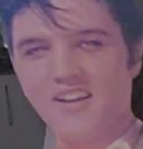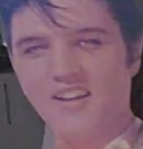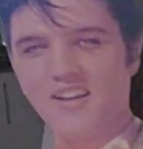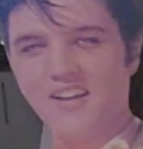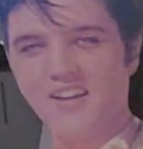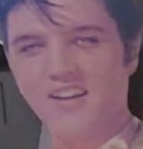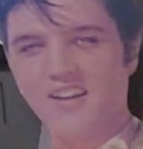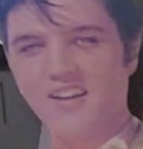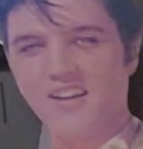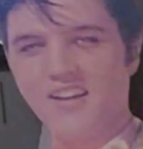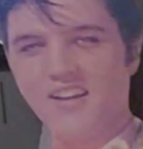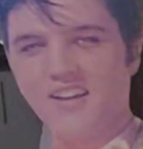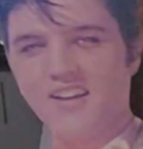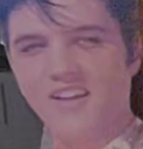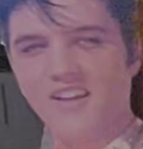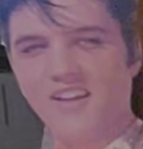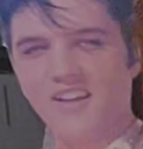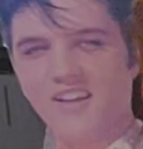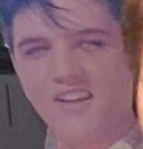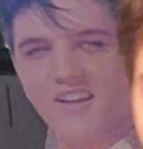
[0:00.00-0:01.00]

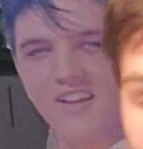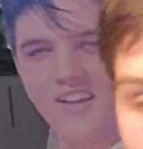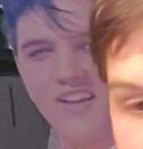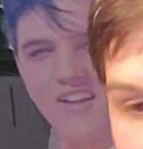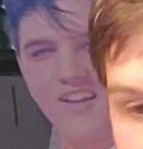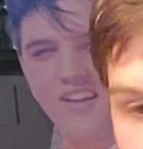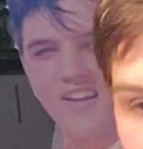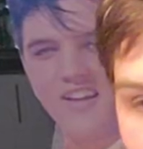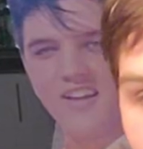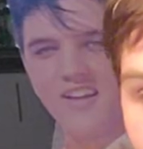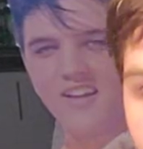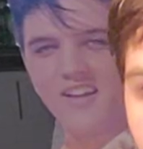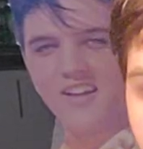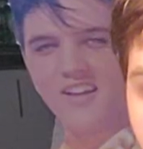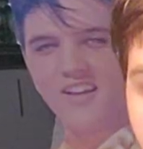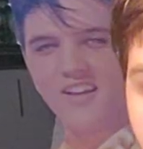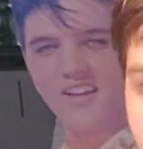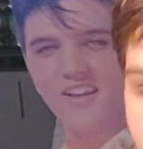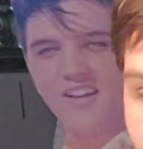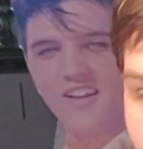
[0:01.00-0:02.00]

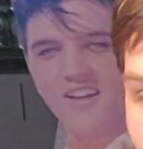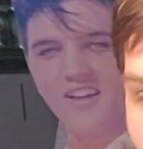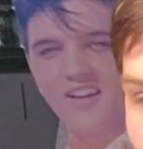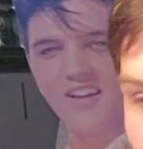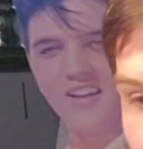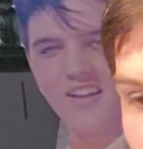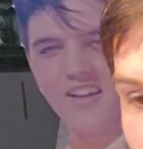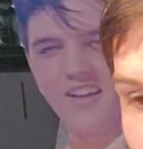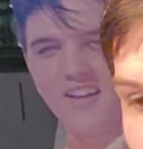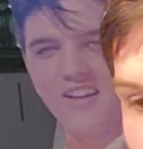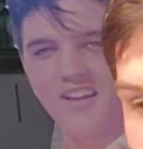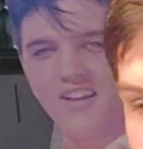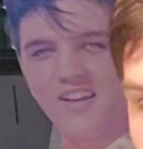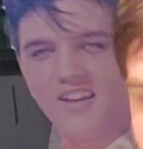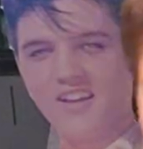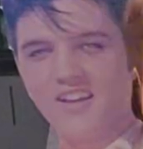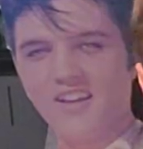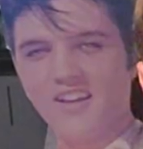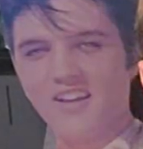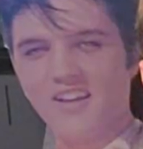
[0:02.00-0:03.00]

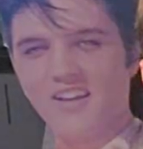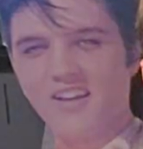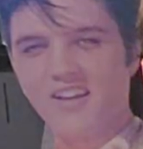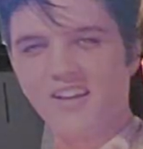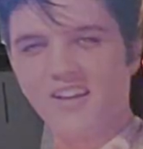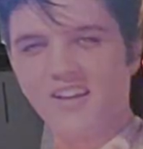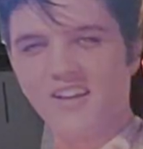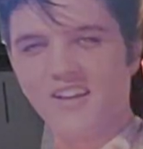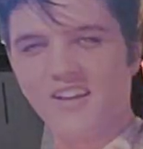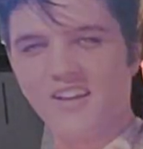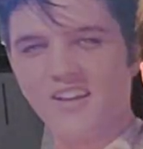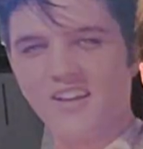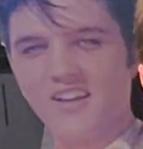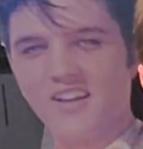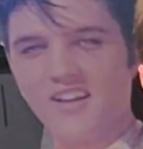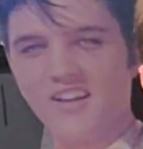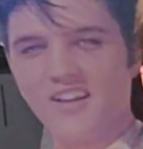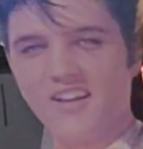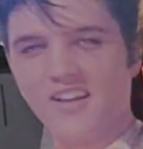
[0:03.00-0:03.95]
This person isn't speaking.